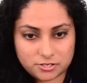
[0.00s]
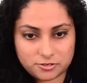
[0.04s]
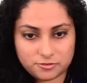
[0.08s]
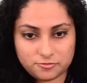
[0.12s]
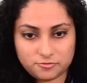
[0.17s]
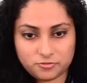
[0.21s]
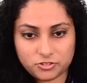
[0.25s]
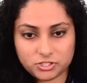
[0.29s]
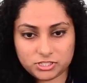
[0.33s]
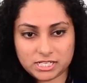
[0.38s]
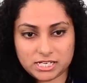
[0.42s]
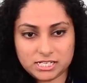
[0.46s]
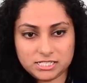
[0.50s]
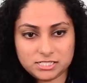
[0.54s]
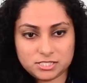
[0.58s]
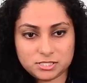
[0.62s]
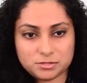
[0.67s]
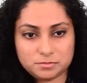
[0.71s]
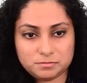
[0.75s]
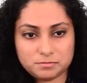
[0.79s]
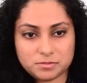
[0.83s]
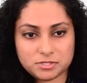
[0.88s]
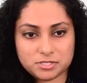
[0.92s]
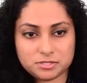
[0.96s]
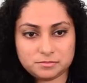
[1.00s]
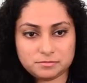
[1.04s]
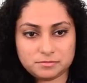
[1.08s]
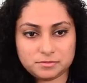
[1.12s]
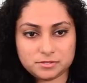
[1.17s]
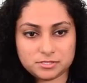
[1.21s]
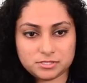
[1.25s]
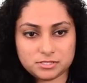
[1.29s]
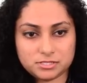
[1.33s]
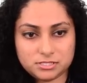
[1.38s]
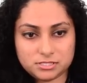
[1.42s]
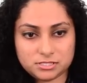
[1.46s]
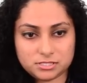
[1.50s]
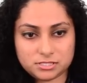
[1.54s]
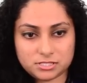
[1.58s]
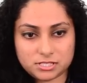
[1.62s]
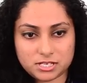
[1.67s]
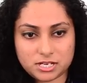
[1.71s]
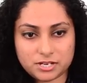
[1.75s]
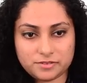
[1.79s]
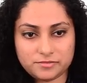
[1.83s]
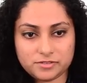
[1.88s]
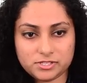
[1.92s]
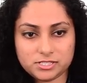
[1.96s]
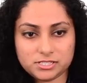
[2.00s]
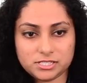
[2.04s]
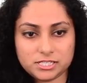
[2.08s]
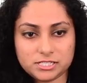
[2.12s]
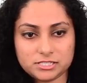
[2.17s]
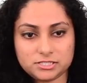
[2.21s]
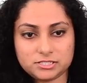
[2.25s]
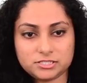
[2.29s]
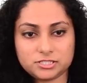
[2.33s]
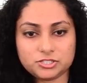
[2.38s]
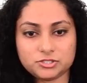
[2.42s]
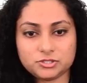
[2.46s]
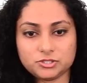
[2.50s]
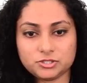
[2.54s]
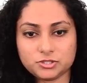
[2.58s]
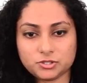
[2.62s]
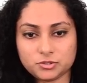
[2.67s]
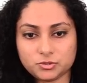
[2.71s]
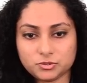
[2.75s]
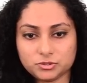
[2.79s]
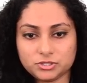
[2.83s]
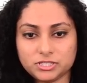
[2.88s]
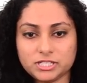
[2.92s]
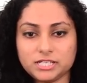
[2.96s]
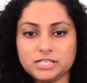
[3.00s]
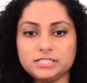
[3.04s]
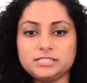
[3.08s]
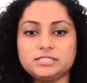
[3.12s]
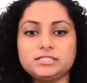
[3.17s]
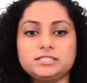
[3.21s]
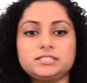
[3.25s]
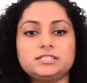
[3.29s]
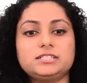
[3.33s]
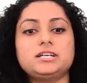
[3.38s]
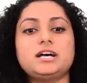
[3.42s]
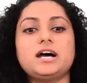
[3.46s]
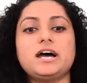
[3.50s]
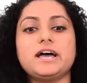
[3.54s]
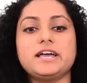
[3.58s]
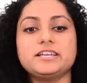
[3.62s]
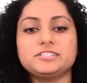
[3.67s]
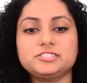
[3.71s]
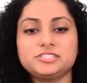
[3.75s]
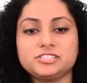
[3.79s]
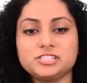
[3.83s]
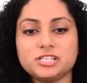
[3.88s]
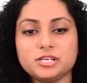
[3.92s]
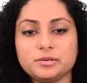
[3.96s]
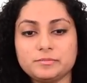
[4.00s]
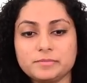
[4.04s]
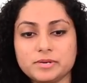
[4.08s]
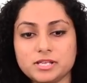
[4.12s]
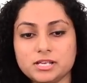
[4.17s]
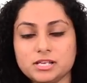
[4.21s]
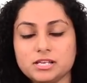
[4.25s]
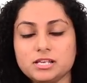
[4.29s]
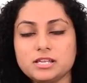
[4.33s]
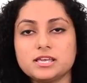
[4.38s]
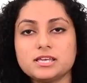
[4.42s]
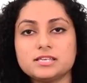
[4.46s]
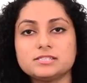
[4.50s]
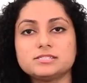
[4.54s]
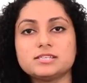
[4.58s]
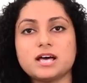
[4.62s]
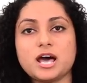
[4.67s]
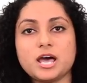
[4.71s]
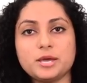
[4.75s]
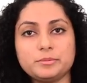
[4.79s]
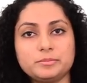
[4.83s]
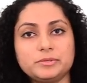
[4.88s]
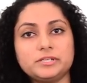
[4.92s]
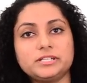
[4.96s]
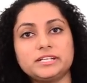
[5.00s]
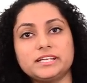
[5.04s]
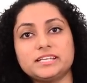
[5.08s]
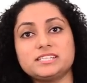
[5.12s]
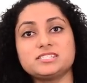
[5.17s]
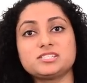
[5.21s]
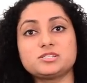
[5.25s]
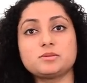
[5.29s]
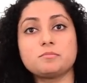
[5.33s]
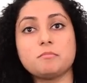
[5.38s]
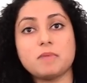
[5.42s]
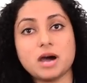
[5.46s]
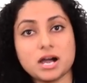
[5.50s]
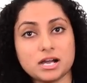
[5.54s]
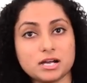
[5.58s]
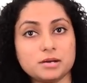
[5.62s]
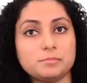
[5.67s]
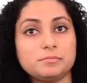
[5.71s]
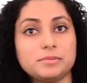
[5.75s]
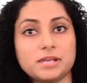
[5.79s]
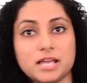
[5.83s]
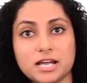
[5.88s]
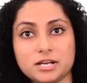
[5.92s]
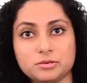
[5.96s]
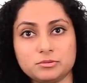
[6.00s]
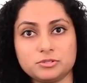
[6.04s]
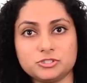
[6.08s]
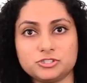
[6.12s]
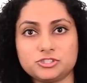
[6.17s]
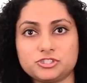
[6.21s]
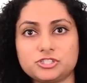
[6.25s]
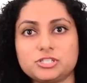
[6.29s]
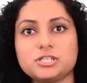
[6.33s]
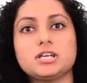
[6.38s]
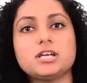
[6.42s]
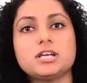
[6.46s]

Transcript: for that purpose, I will let you know that HTML is hypertext markup language.